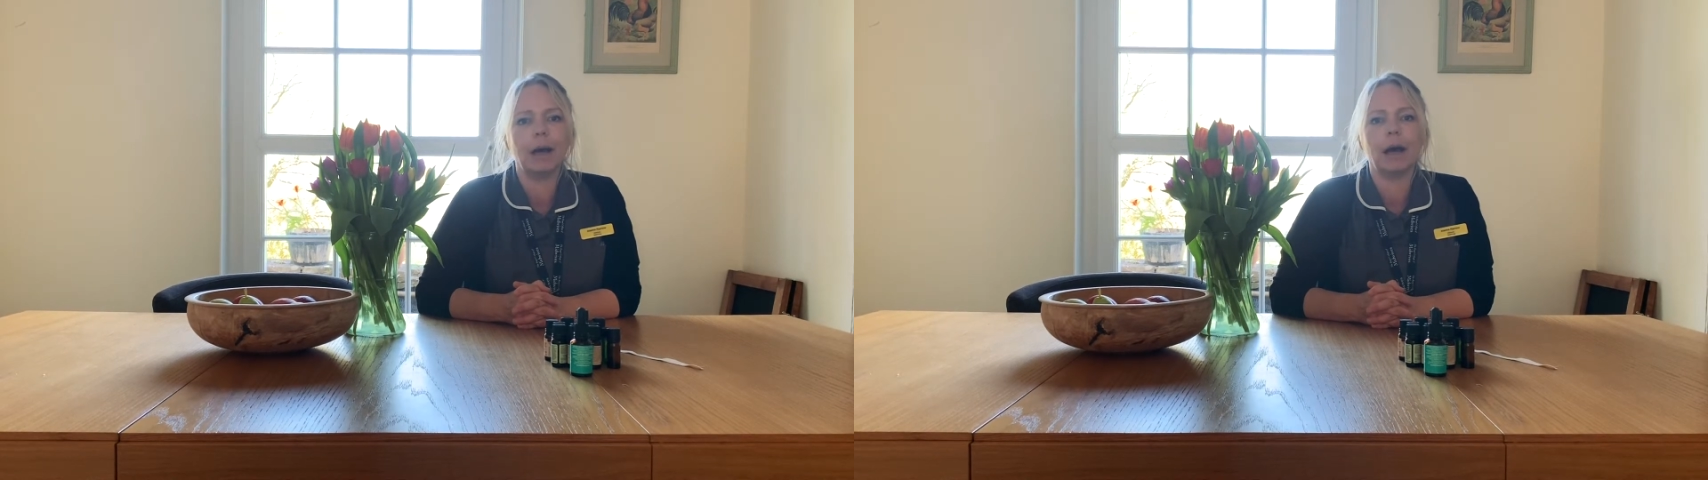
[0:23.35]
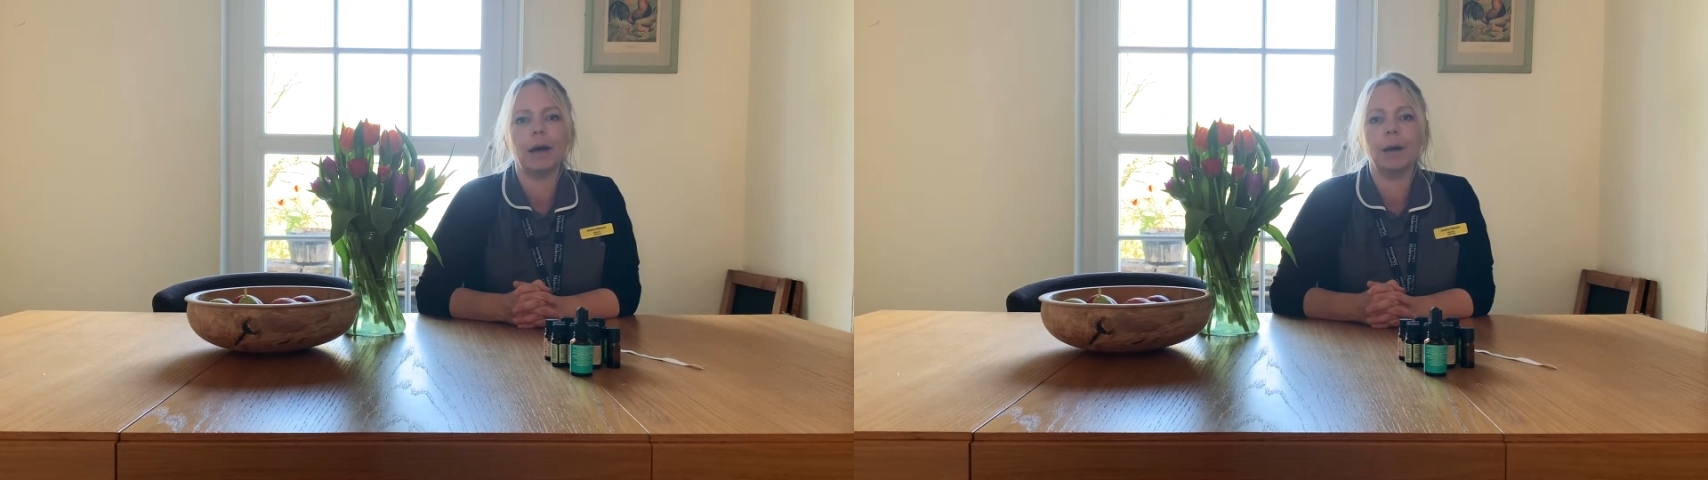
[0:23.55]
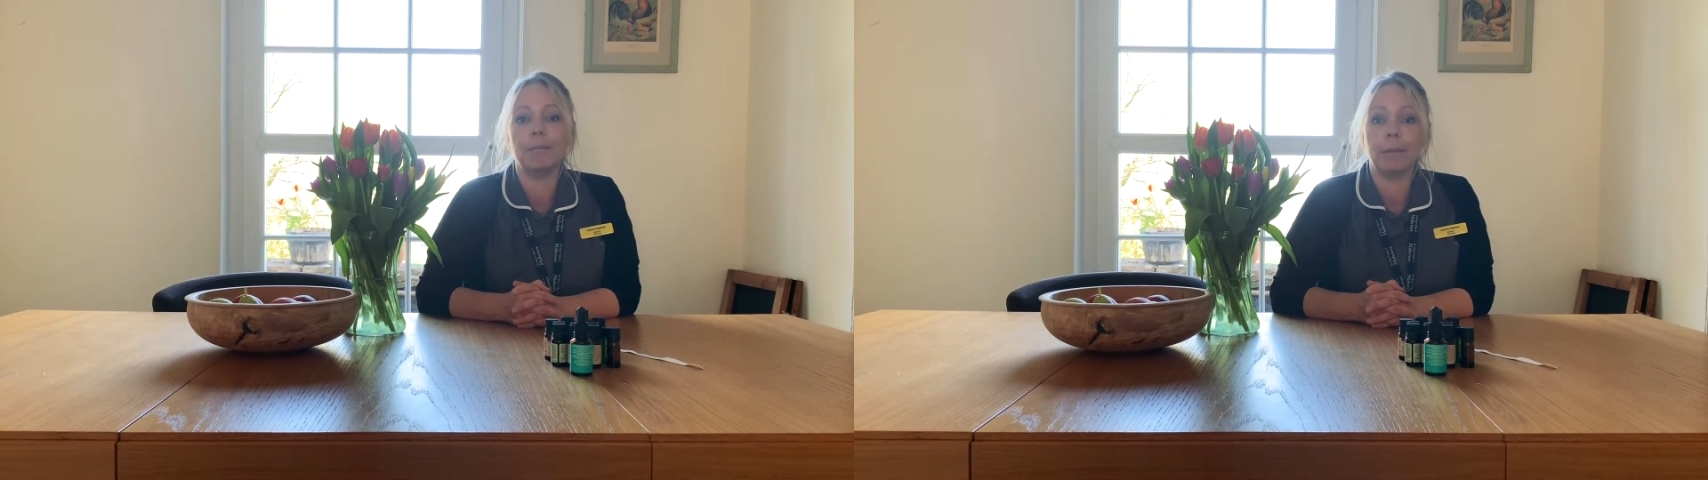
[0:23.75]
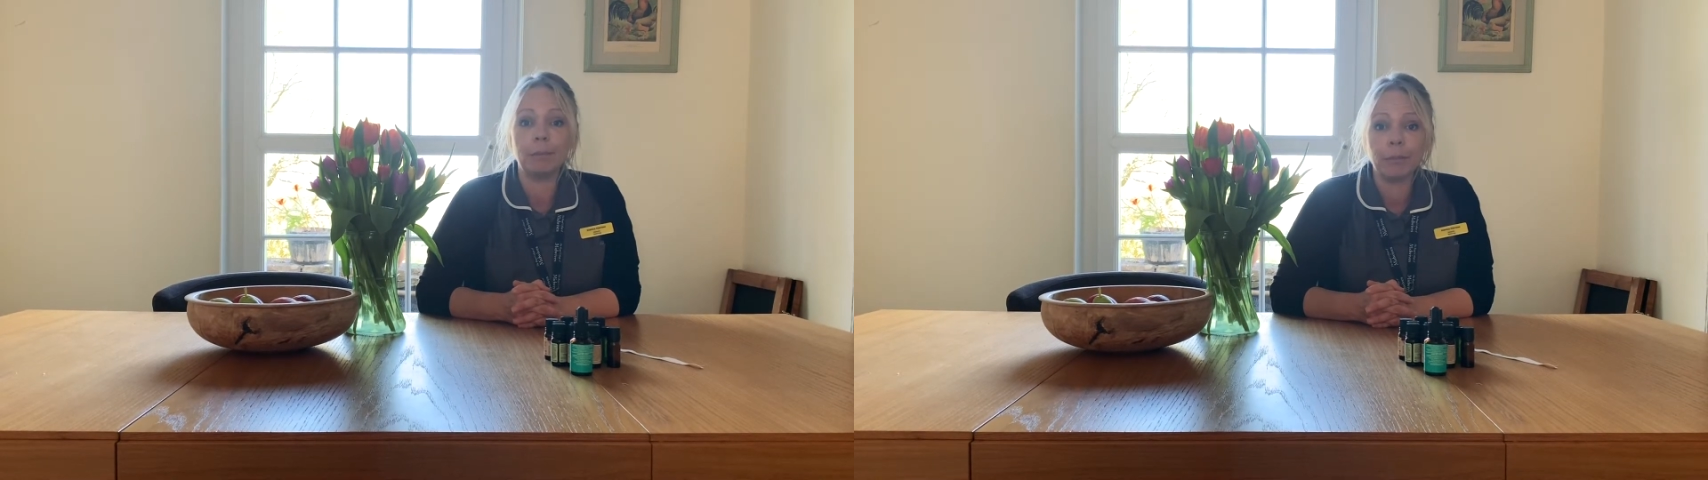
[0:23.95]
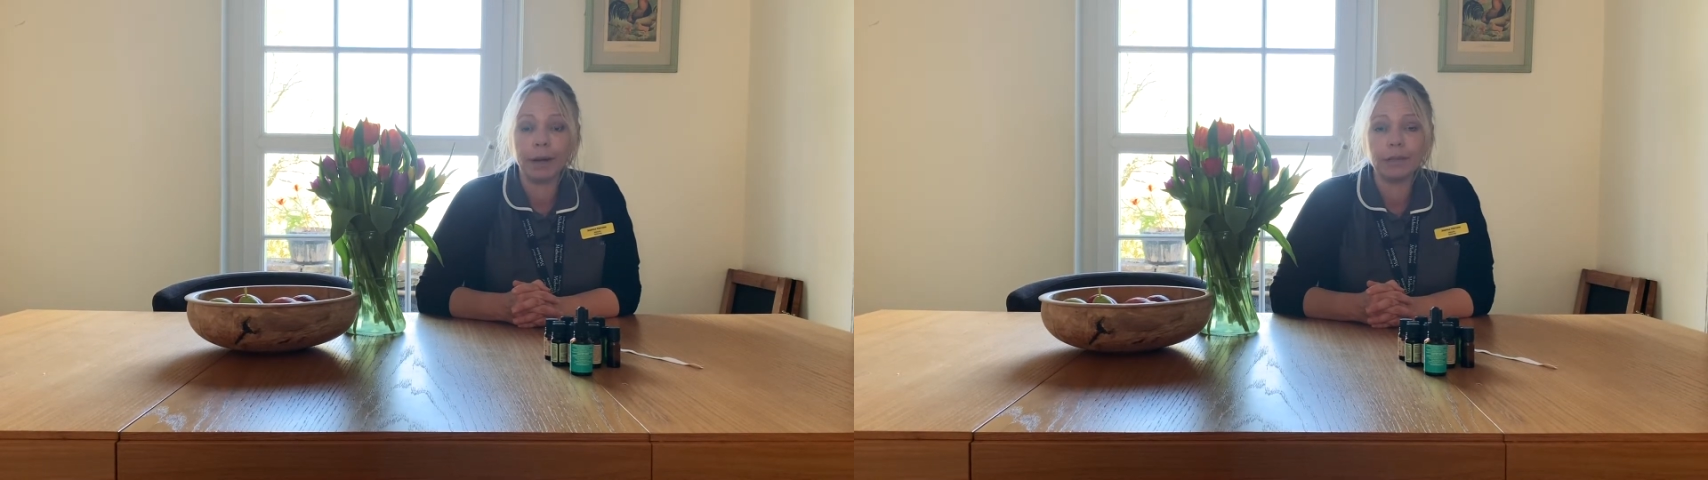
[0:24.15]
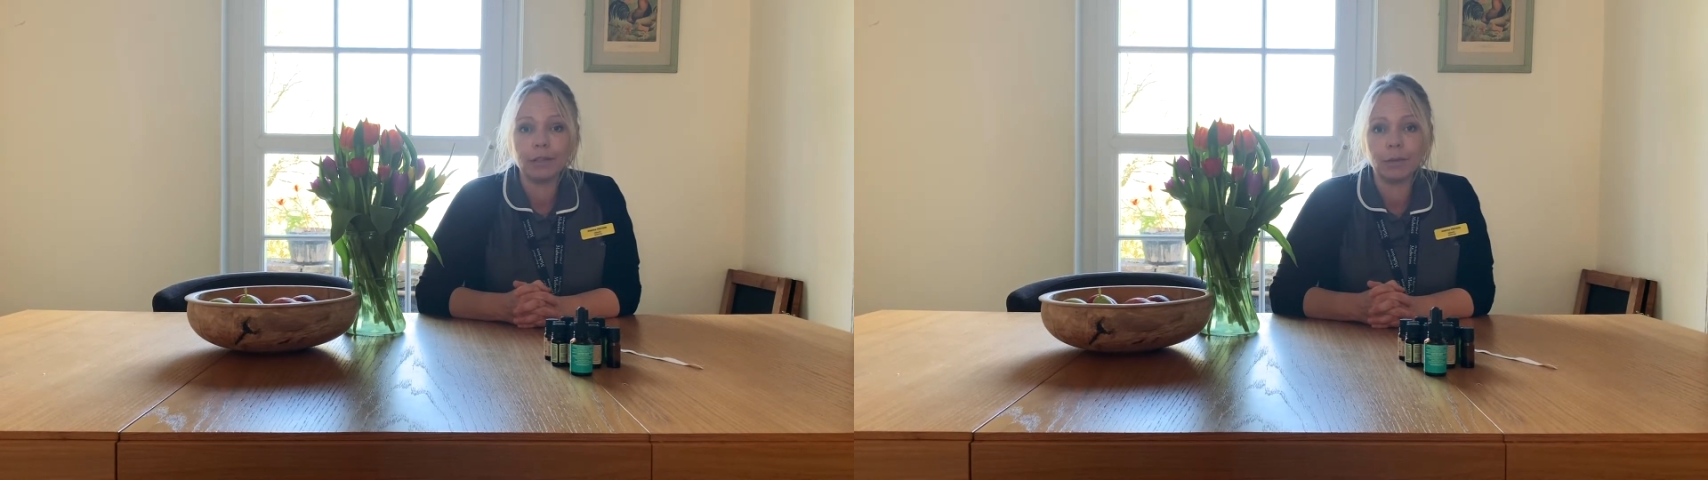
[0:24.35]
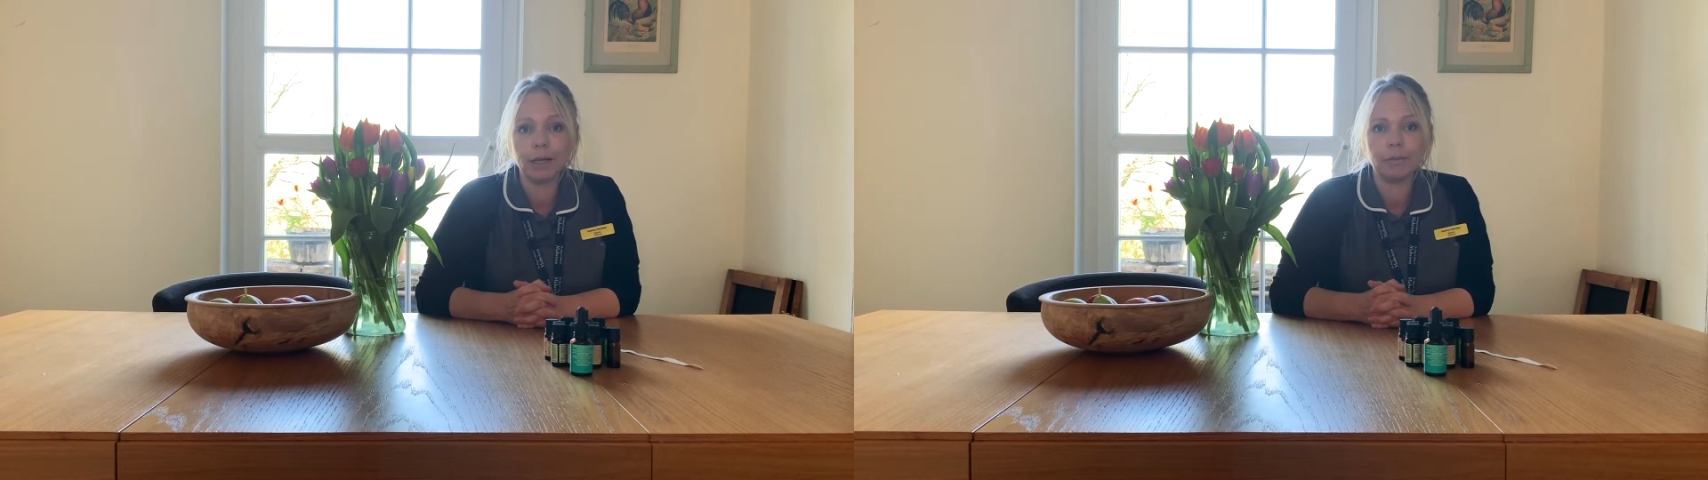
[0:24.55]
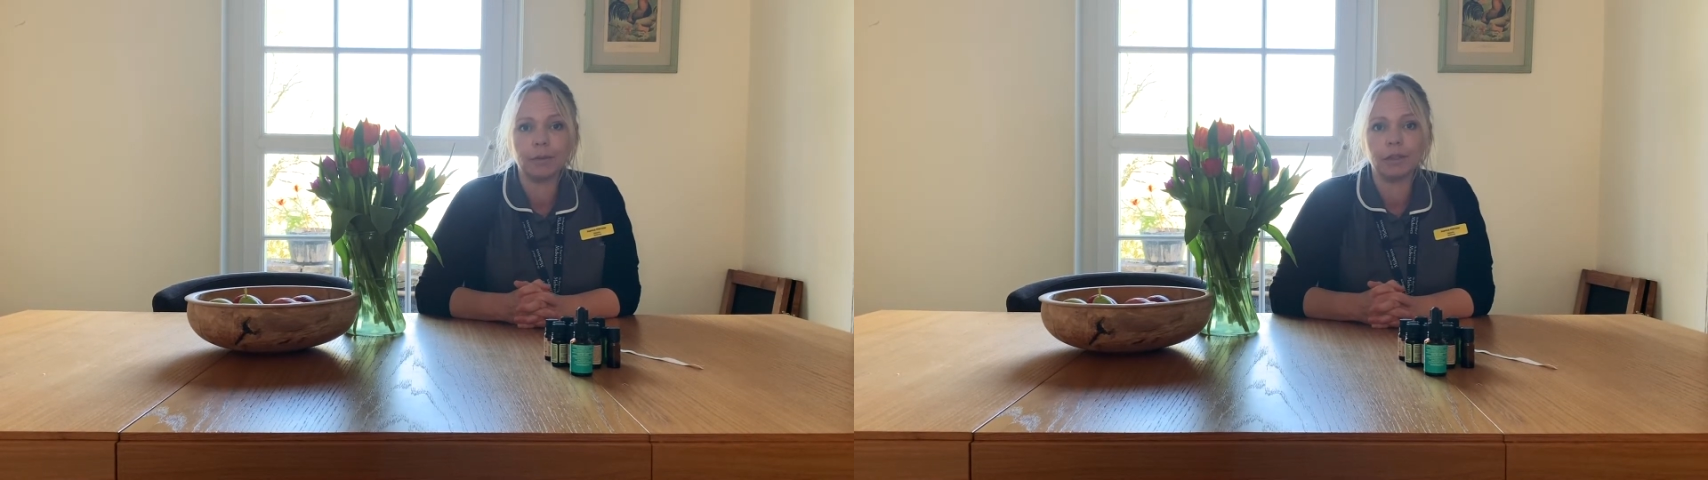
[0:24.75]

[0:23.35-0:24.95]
a membrane sweep,